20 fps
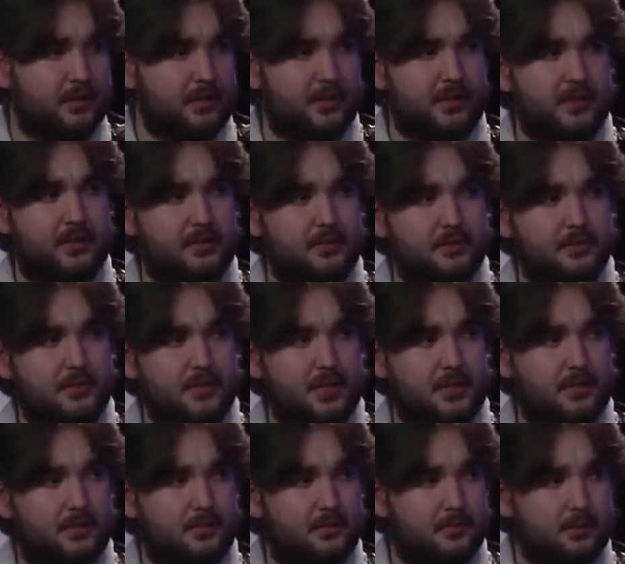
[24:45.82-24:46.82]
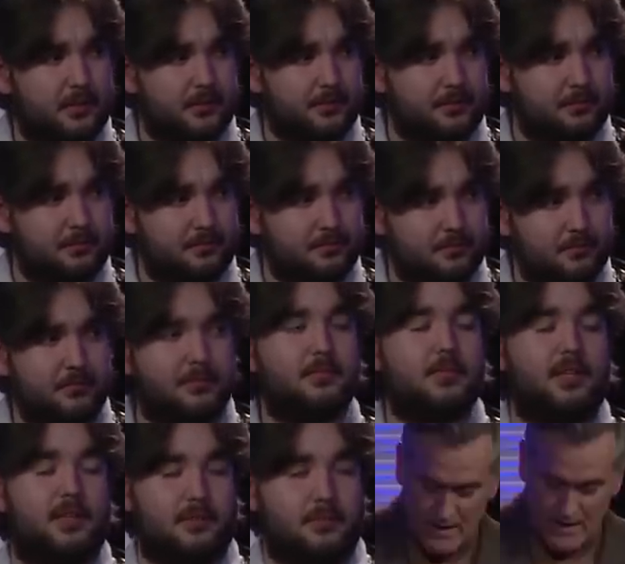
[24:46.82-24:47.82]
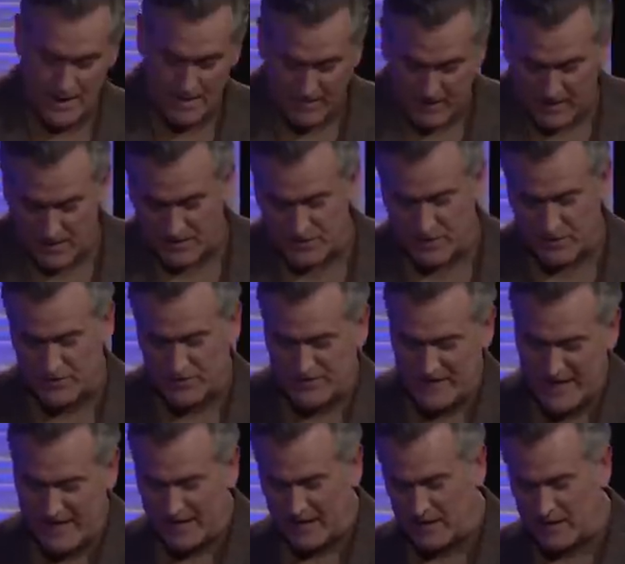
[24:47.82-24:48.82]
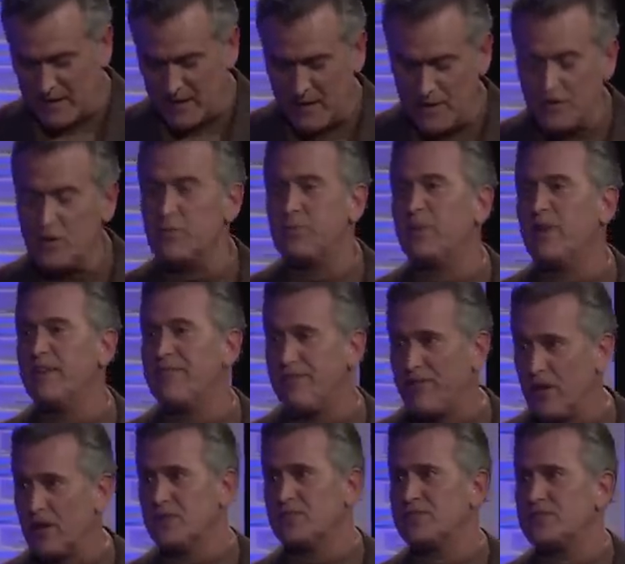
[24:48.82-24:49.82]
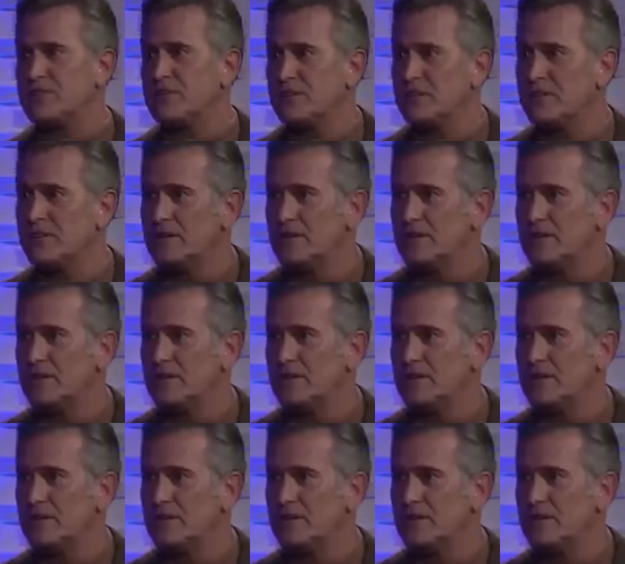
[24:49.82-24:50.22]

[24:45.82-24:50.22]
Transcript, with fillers: League was that? DC Big League. Okay. And because you're second, you play first.